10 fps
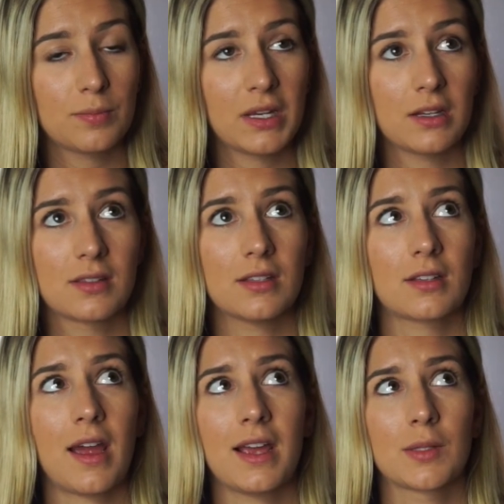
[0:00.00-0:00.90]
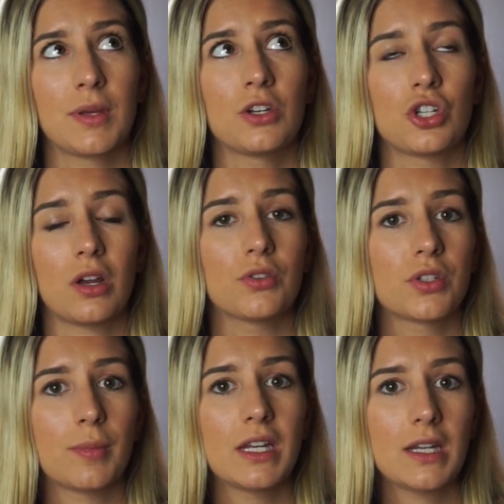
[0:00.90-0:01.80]
because this guy has been in jail
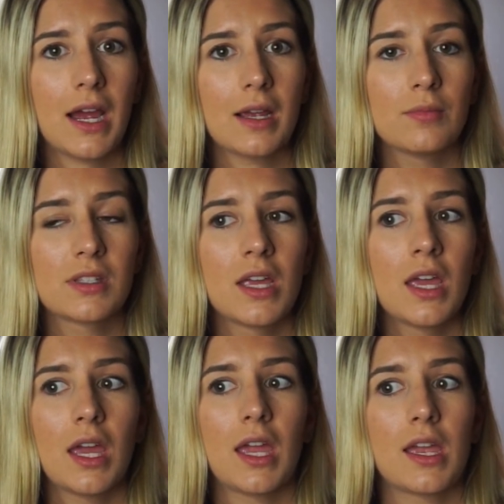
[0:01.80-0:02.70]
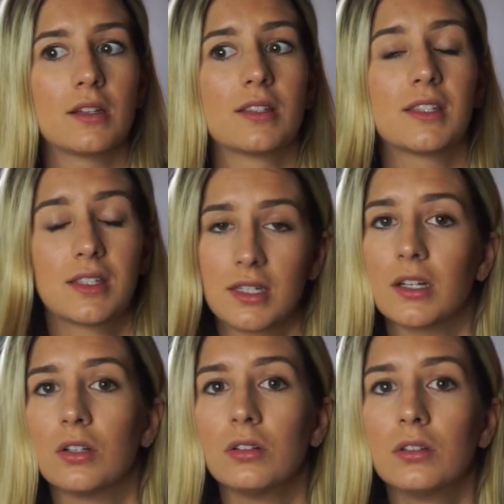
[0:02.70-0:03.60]
so many times and
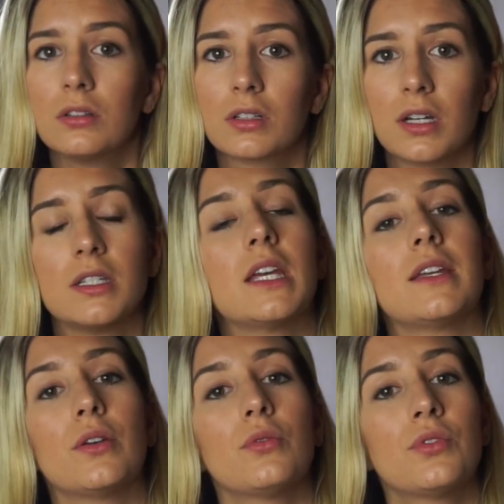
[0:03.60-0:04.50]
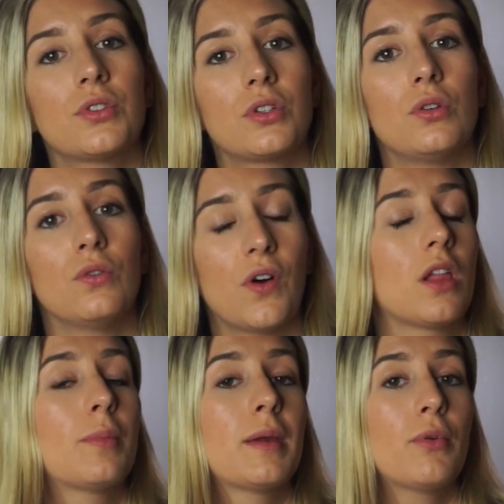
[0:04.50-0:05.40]
still continues to
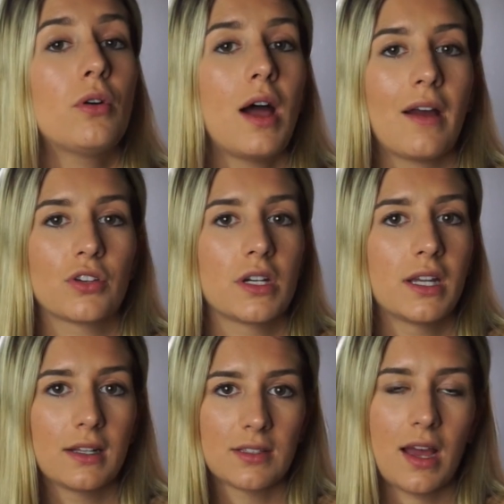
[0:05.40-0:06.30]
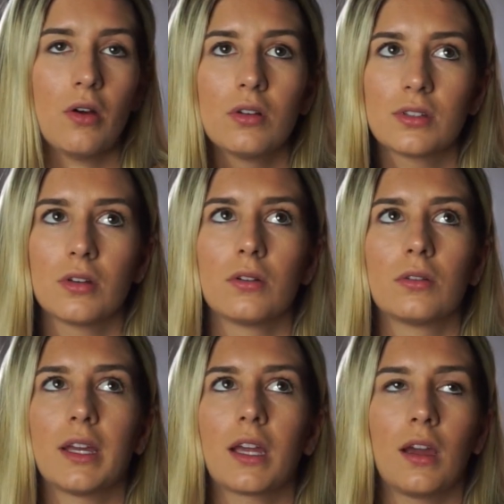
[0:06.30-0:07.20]
follow people after he gets out.
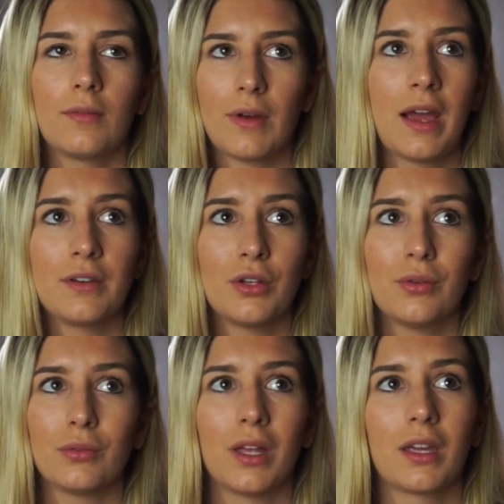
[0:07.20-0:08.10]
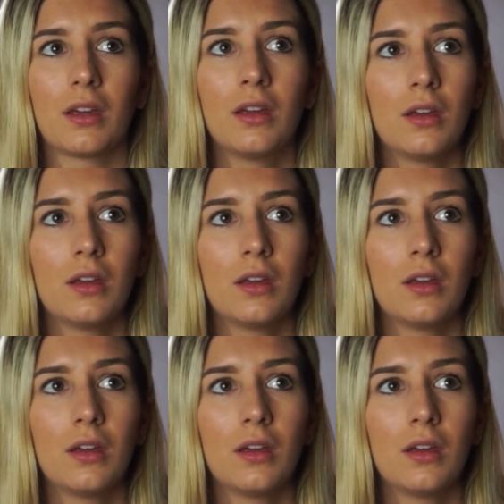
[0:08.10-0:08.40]
So like I knew like